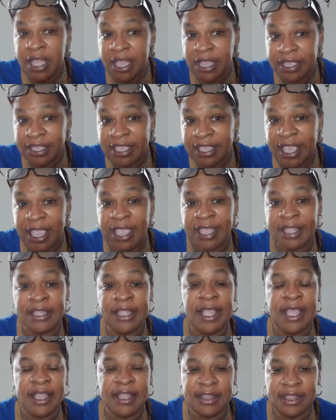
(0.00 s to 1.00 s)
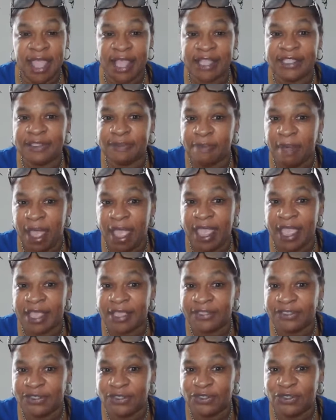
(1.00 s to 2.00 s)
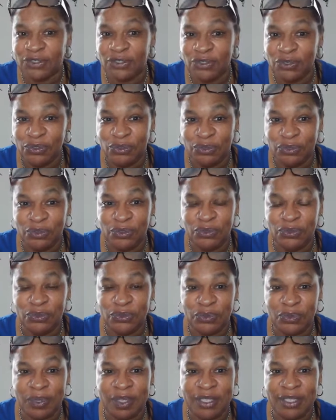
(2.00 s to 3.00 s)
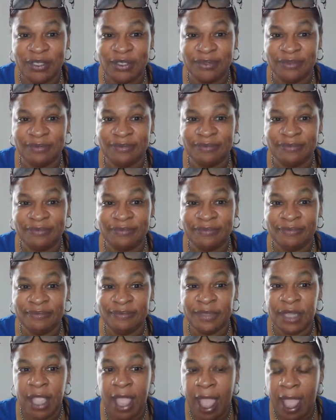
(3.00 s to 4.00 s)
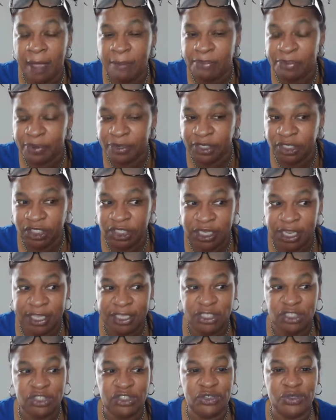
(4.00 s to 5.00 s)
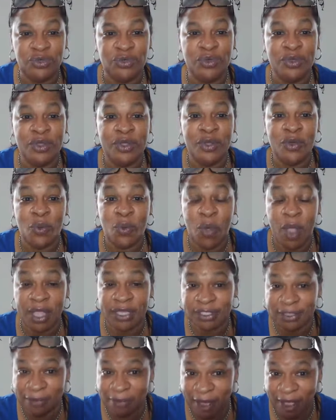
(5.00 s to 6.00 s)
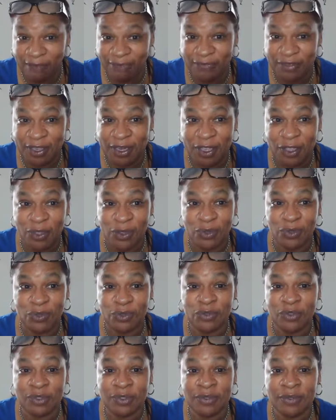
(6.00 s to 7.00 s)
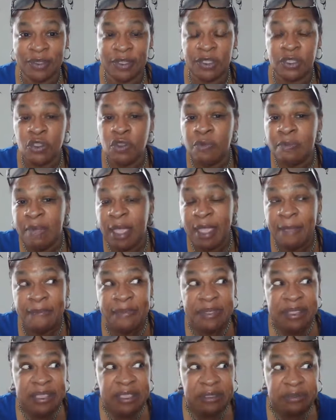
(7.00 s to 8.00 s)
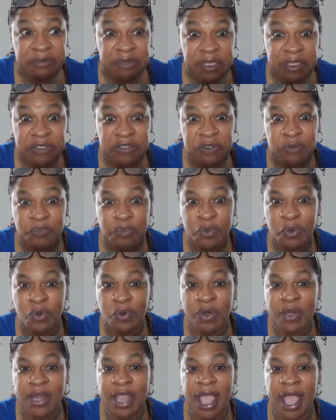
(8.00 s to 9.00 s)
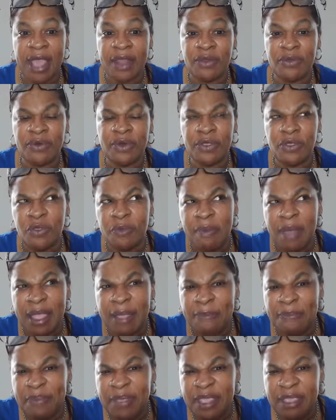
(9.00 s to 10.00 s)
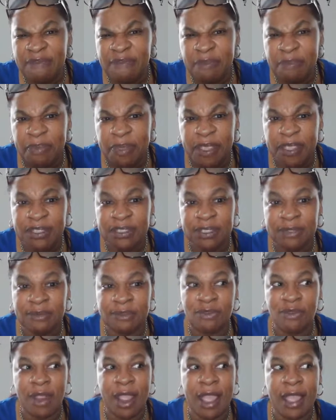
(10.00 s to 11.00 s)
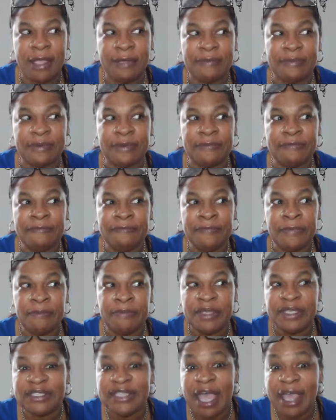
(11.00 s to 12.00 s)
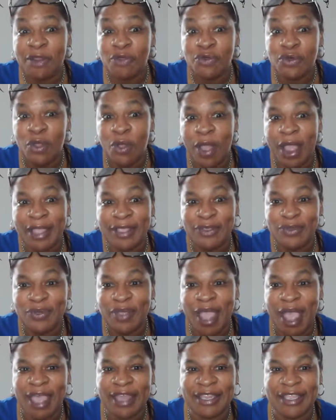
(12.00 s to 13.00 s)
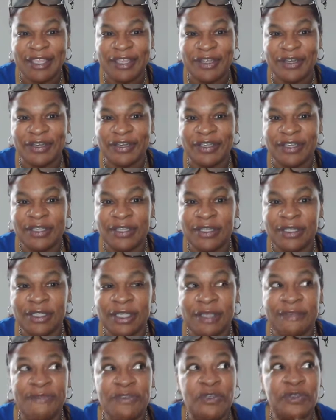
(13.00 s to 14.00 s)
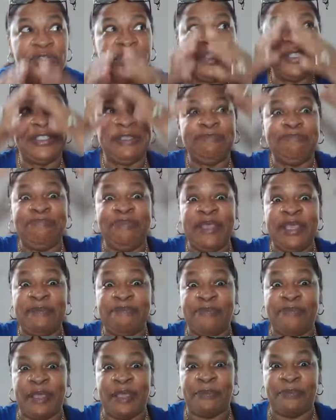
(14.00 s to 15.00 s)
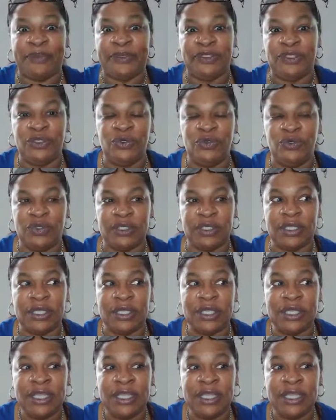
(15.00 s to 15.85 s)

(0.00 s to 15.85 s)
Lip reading: again, that's my answer to you too, sweet. I appreciate you watching my videos. You may be a supporter. I don't know. You might even be a subscriber because I don't know how you got here. If you're this big, big producer,